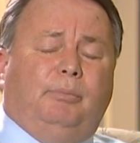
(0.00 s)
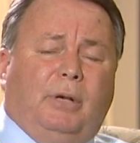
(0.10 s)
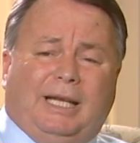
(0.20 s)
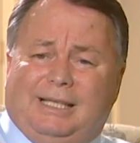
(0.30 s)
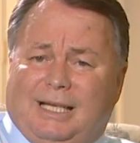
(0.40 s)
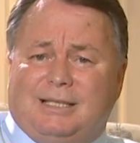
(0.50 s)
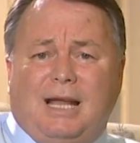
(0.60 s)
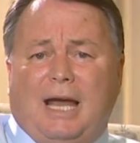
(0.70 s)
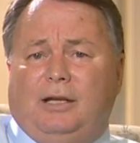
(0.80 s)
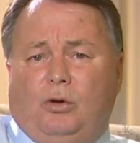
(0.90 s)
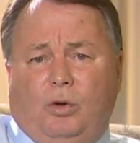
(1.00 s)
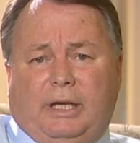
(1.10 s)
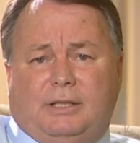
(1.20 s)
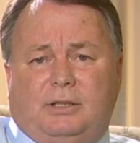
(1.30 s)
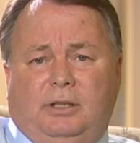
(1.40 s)
But it does not
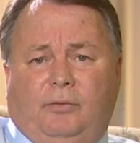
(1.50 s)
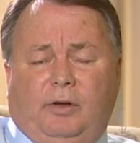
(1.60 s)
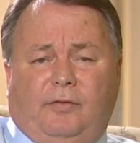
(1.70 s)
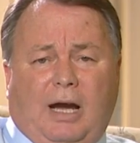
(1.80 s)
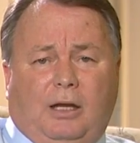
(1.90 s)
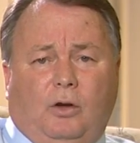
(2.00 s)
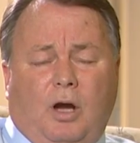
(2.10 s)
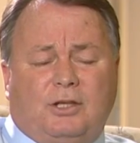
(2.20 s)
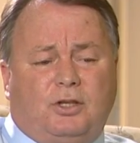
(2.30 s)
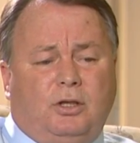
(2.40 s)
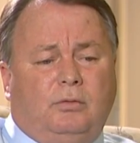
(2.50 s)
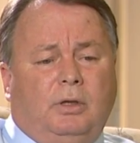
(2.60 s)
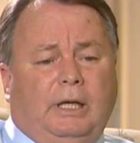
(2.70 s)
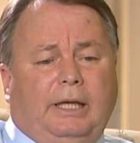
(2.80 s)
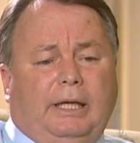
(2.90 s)
increase if we file a lawsuit,
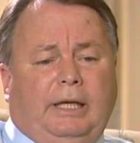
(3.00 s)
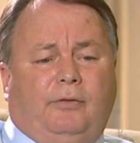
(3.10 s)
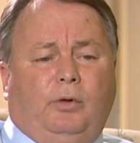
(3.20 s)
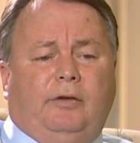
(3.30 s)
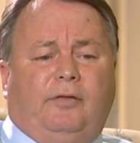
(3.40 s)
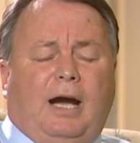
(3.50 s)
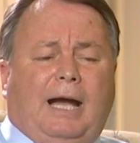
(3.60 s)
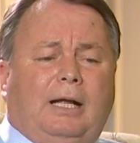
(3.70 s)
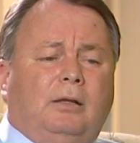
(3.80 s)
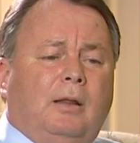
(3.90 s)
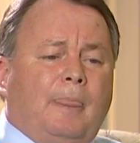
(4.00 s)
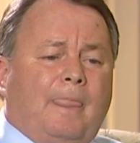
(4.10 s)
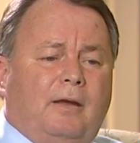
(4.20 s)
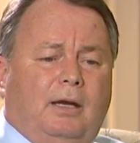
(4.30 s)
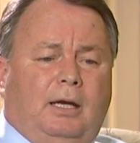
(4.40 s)
if we file
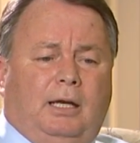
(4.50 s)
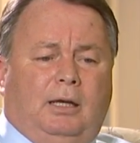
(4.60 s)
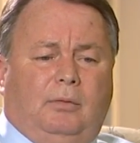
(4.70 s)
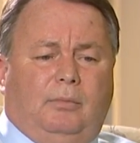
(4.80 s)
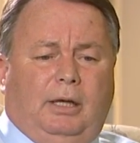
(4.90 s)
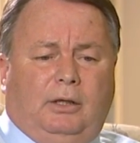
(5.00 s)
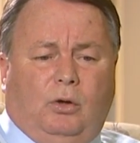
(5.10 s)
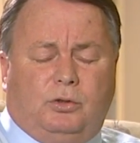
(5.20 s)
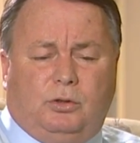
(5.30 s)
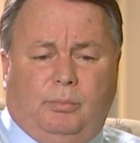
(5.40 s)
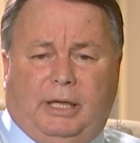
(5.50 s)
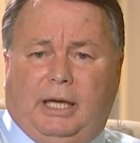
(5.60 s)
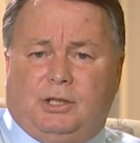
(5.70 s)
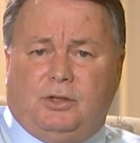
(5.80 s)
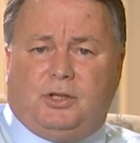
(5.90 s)
and go to mediation